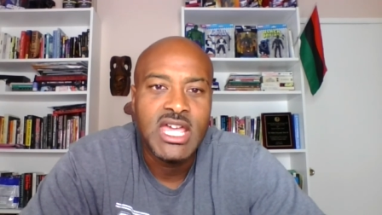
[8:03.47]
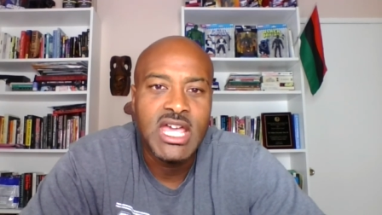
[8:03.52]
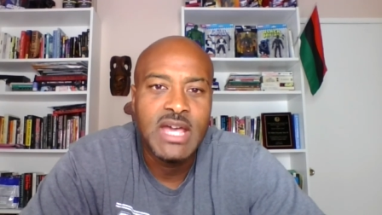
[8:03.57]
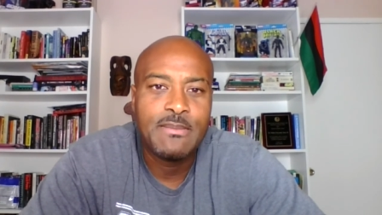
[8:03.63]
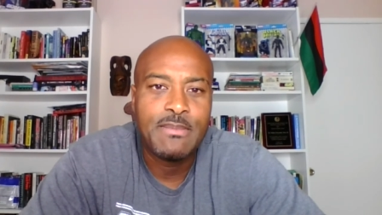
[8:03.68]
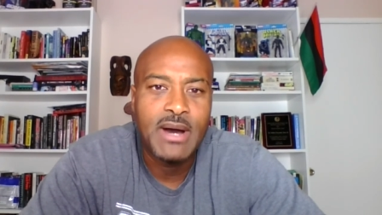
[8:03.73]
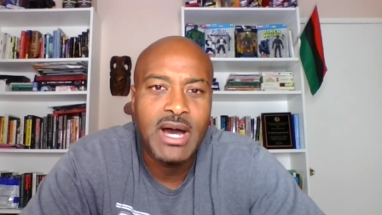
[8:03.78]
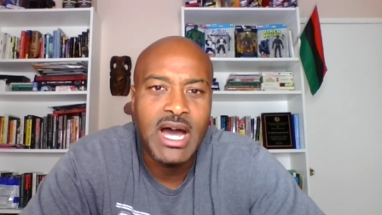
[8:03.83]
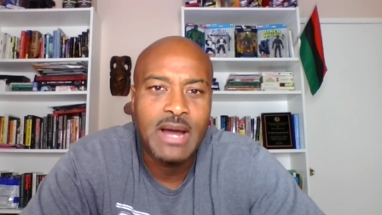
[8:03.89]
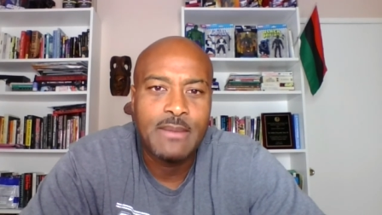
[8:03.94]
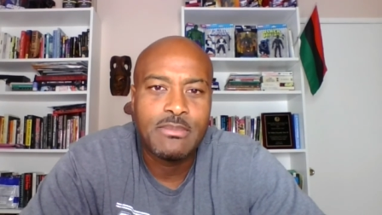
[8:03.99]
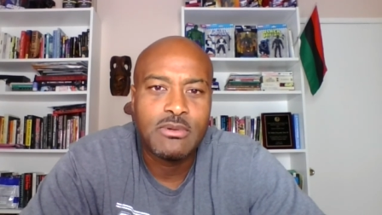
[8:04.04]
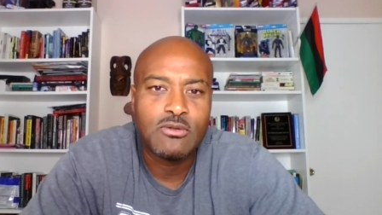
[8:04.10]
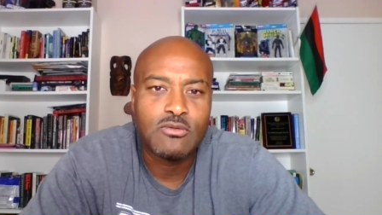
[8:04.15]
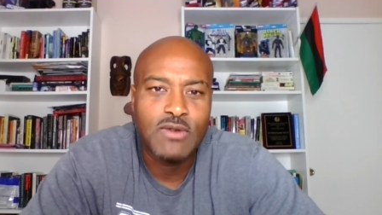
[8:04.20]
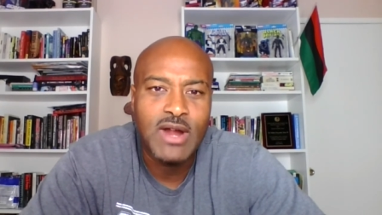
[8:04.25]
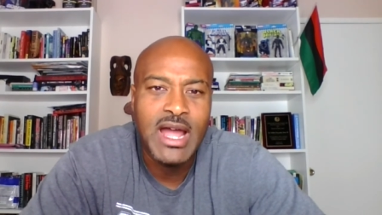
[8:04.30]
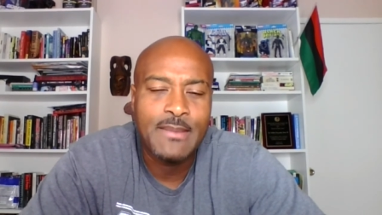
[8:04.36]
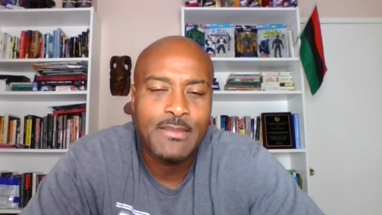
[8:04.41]
hip
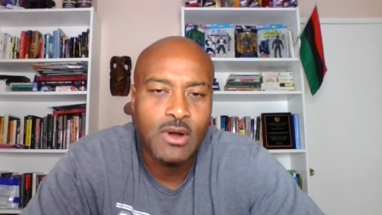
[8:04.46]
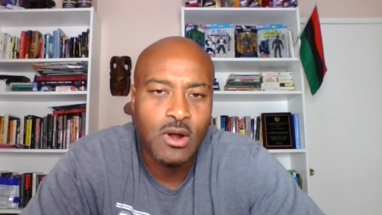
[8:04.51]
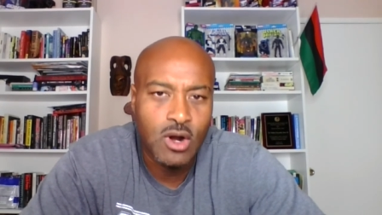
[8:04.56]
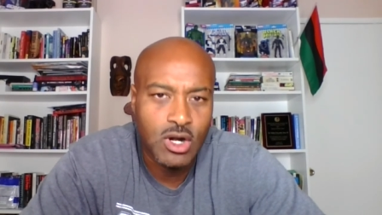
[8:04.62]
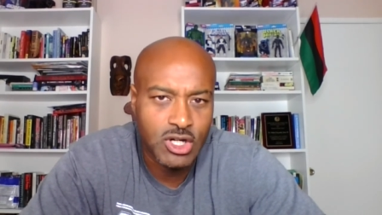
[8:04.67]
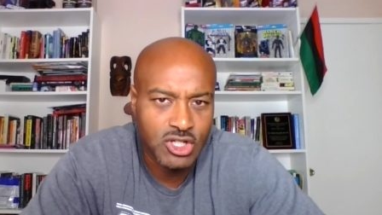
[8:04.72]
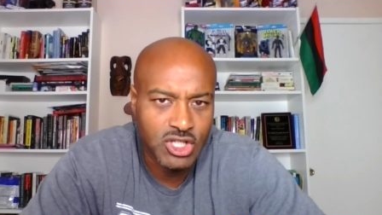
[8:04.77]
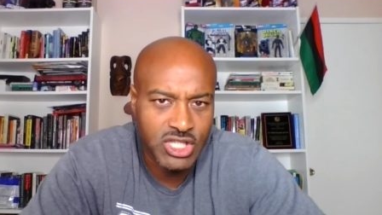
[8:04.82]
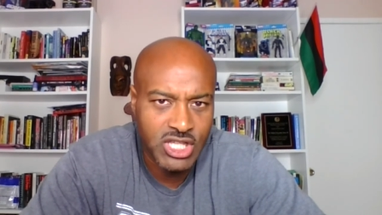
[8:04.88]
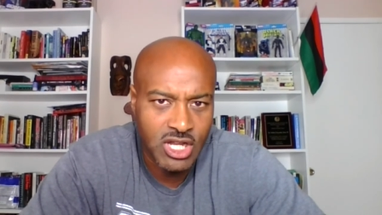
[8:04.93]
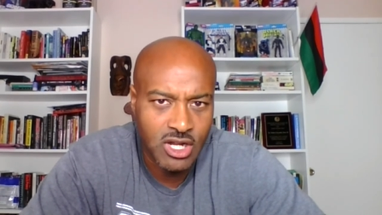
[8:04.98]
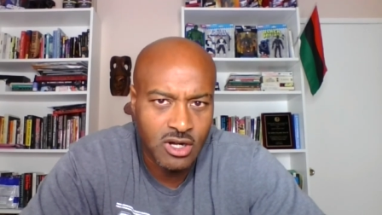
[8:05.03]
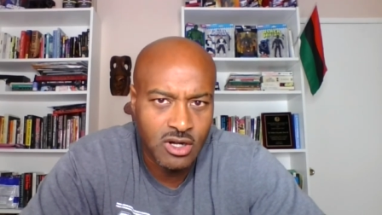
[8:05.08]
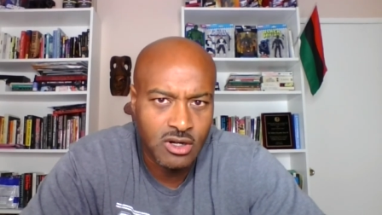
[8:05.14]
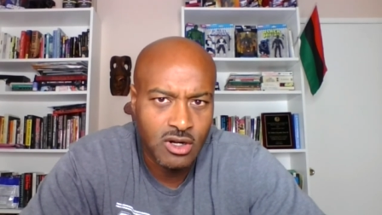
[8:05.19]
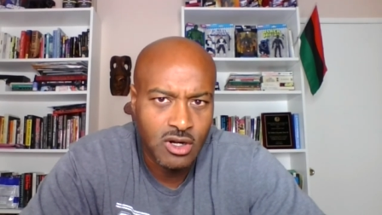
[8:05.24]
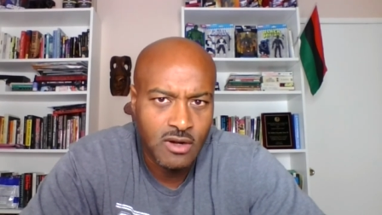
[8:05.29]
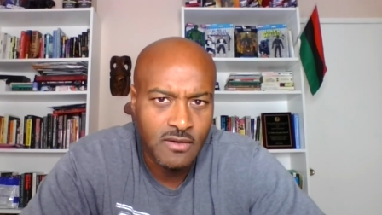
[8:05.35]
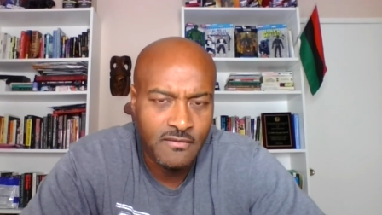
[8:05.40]
hop rap artists
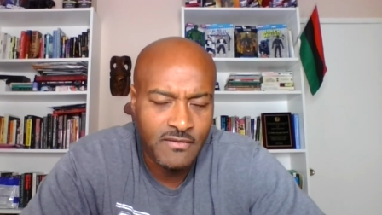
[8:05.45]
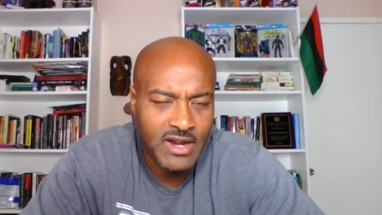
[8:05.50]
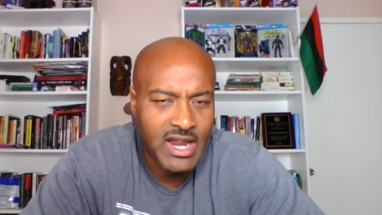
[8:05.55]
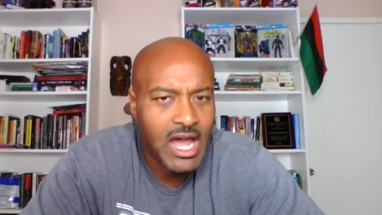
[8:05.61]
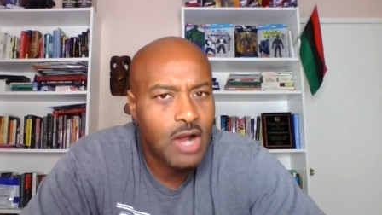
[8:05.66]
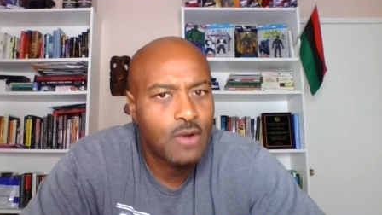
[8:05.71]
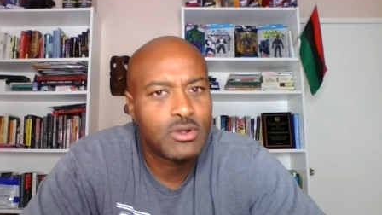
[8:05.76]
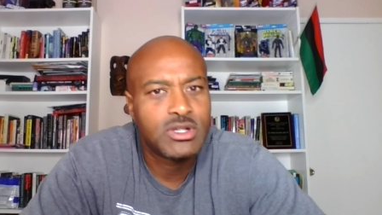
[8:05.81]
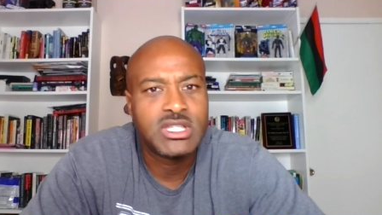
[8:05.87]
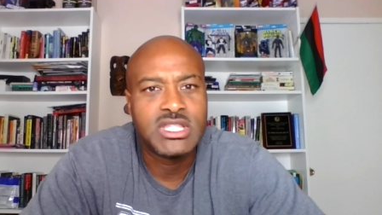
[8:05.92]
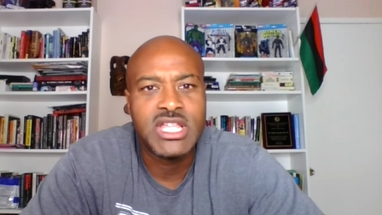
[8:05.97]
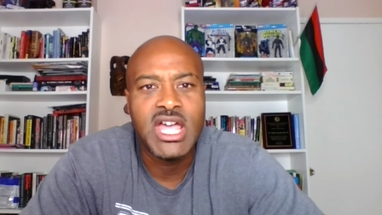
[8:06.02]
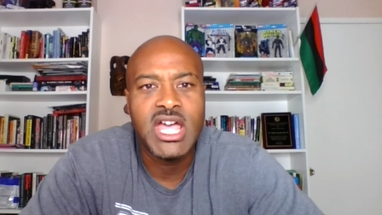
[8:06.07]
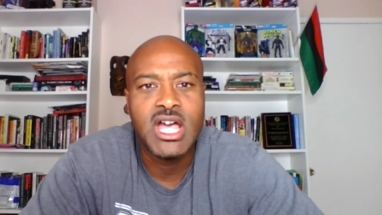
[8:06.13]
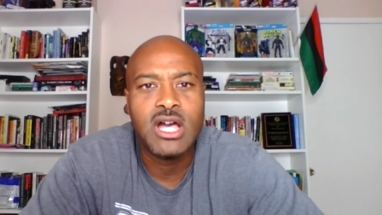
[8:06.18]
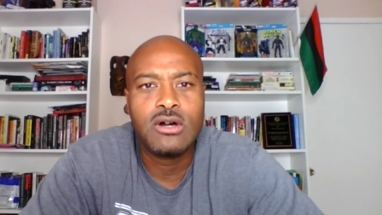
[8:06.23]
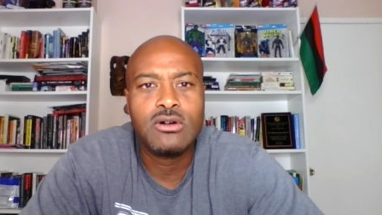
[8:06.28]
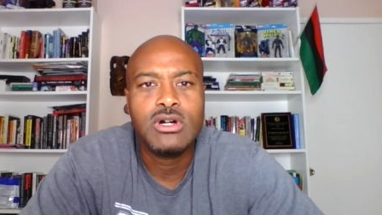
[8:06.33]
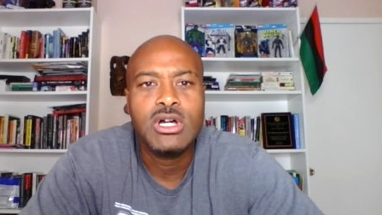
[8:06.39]
their flowers
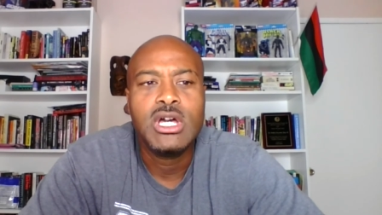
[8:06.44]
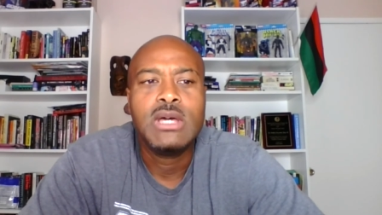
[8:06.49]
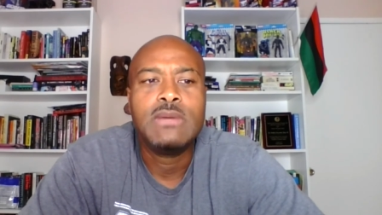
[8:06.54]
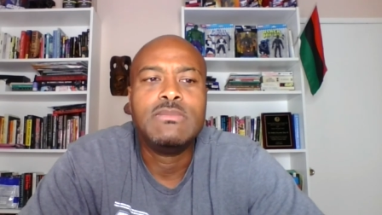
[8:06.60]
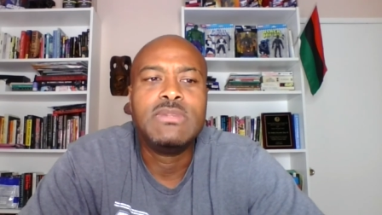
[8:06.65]
now,